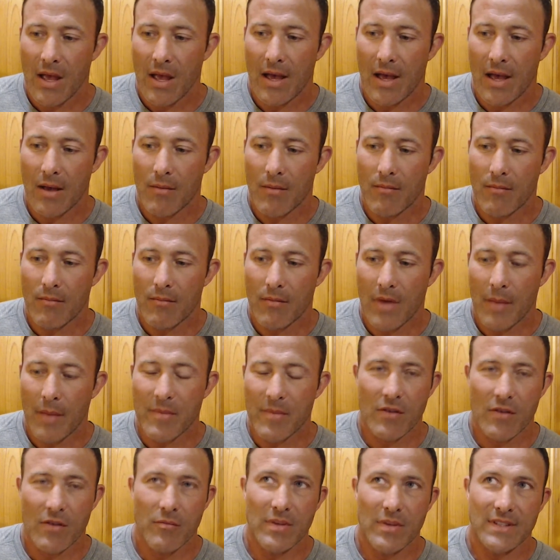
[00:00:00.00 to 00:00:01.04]
um, I
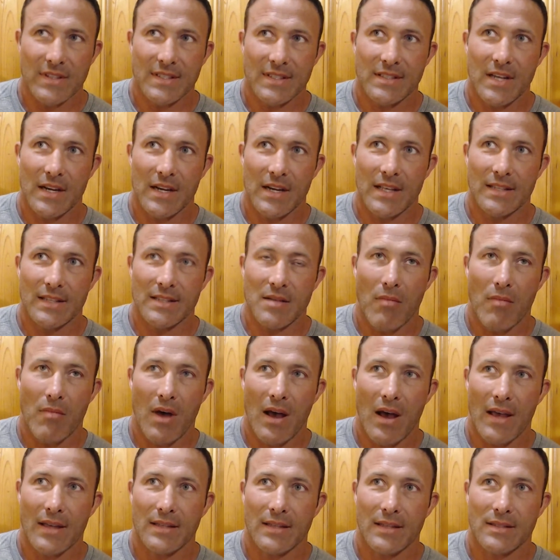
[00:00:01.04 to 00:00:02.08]
mean, there have been studies in
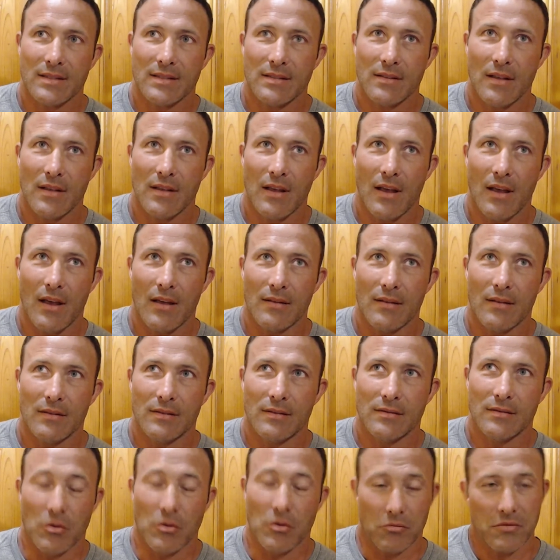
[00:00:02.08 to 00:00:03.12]
mice uh,
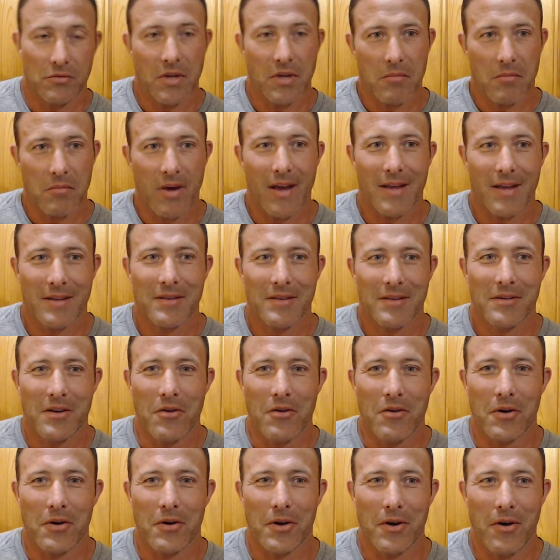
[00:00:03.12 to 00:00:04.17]
done by
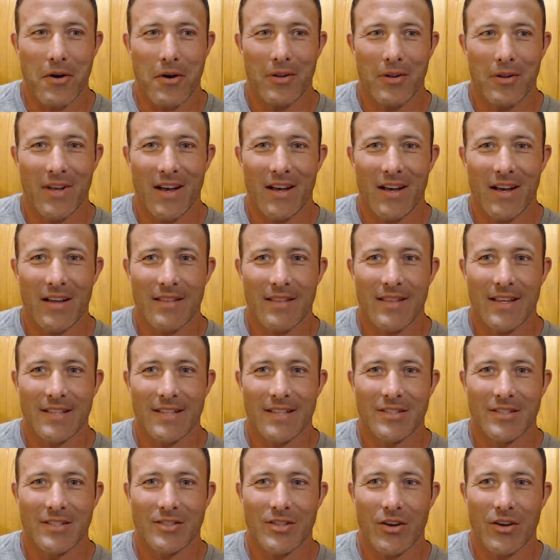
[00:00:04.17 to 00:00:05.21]
Coca Cola
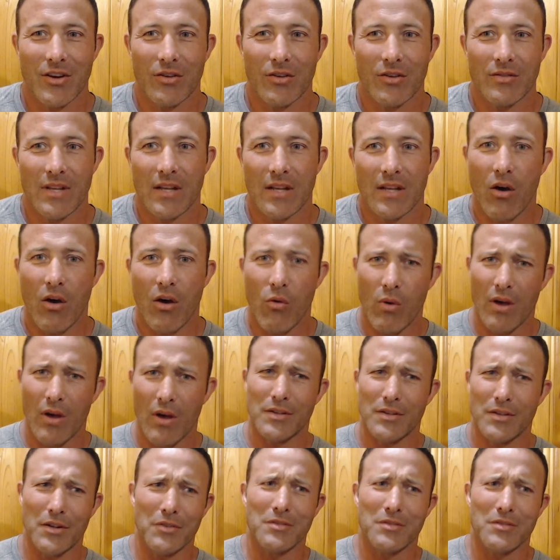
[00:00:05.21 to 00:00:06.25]
that show that, oh,
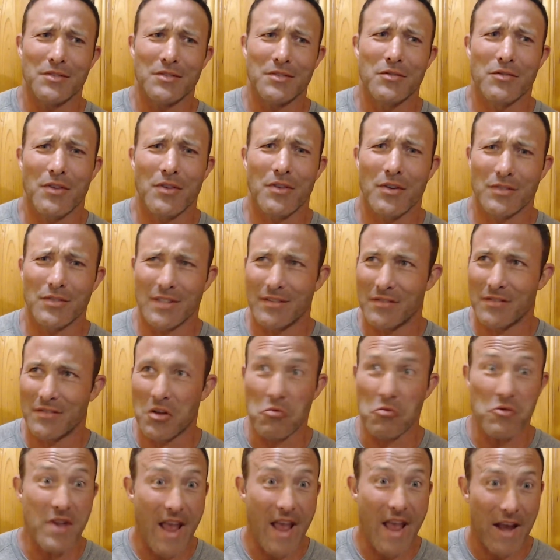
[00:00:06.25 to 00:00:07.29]
well, you know, sucrose and you
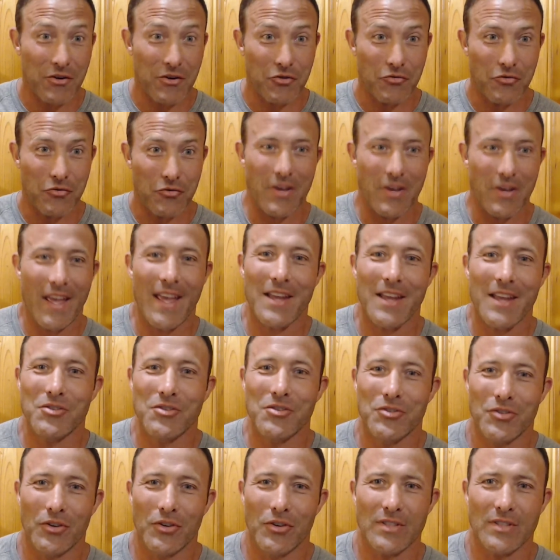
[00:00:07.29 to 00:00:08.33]
know, natural
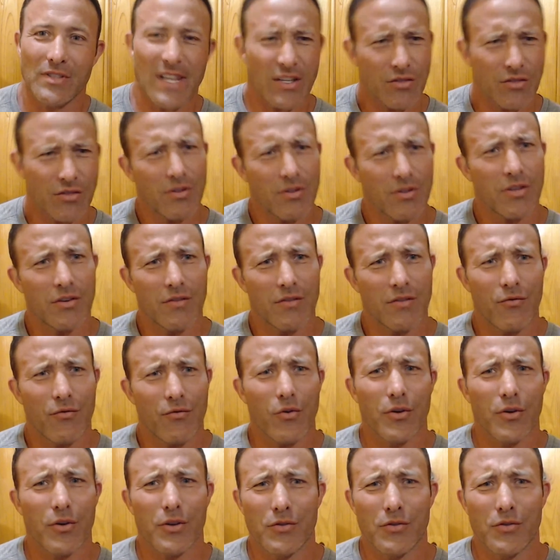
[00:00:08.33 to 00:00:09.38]
cane sugar is actually really good
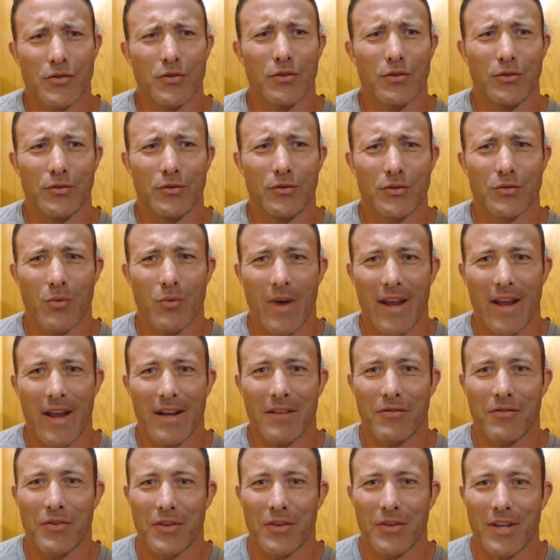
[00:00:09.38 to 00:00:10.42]
for you, and you lose
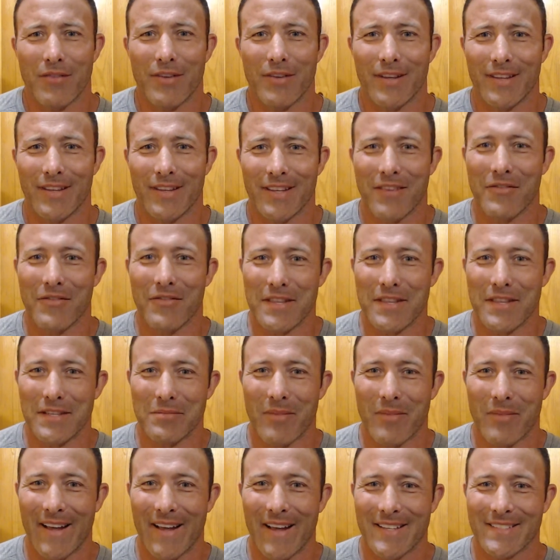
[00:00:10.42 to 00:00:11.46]
weight if you're giving, giving
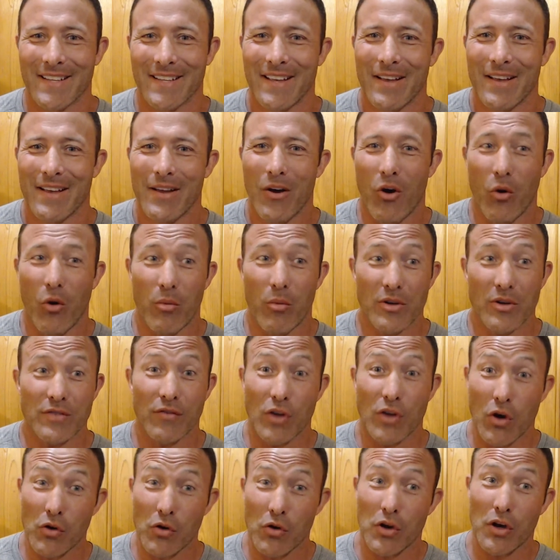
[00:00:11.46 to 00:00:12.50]
these mice a whole
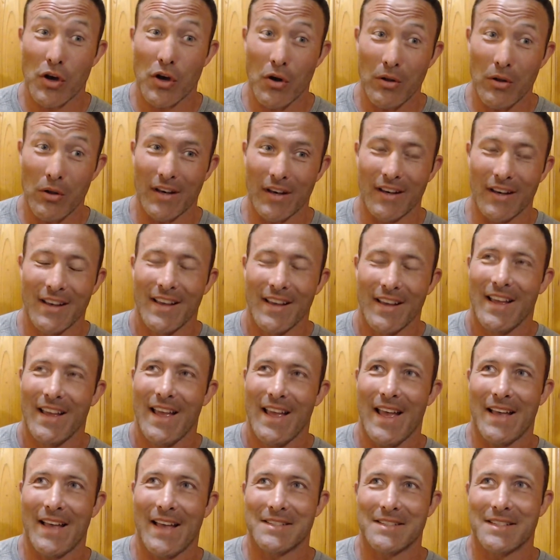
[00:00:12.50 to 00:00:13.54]
bunch of Coca Cola.
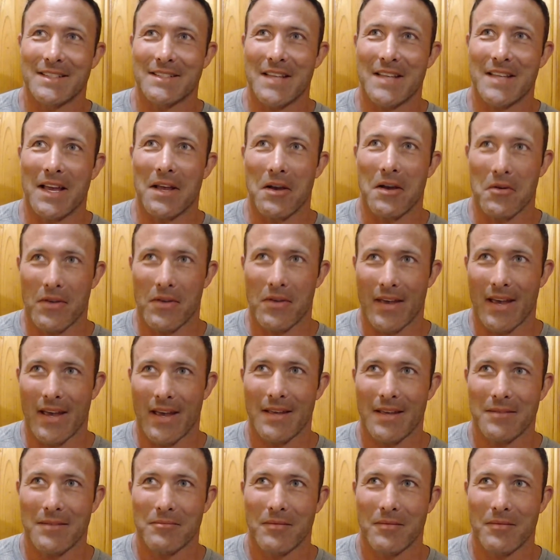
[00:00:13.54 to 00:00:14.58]
And it's just like,
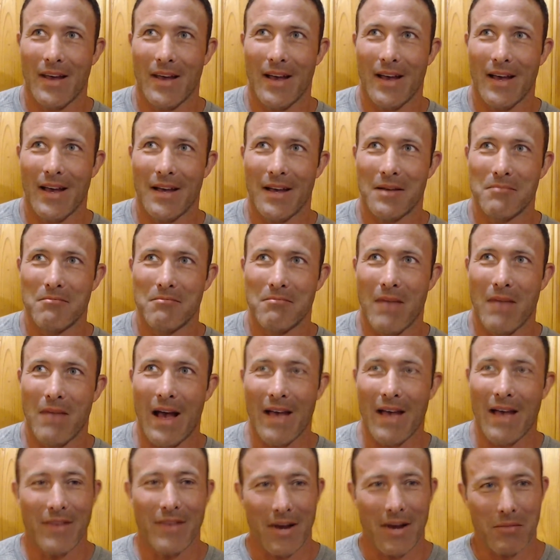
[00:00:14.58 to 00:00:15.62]
okay, um,
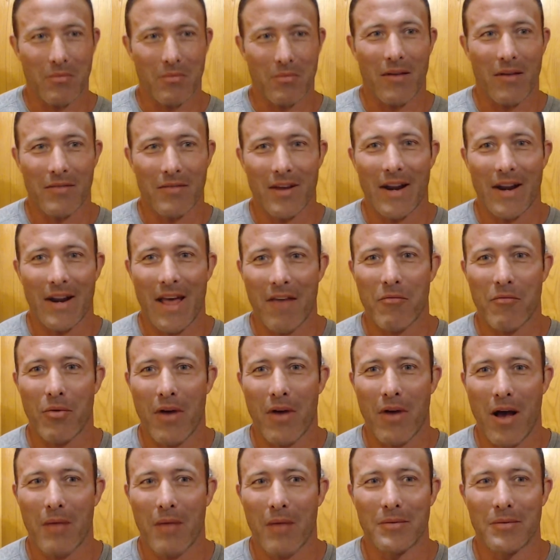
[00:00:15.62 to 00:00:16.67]
I've got, I'm going to have
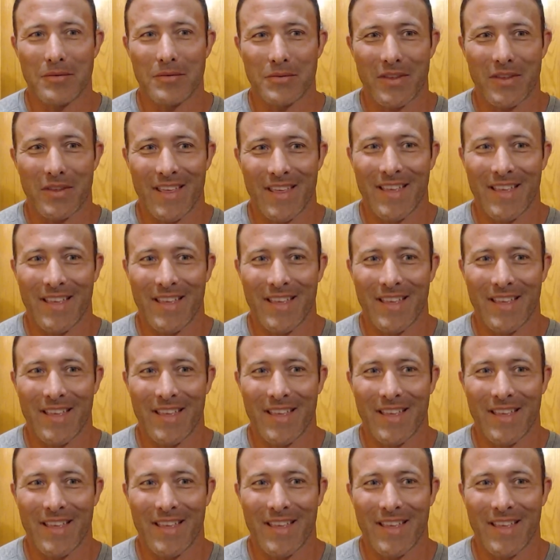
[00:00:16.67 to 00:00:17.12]
problems with,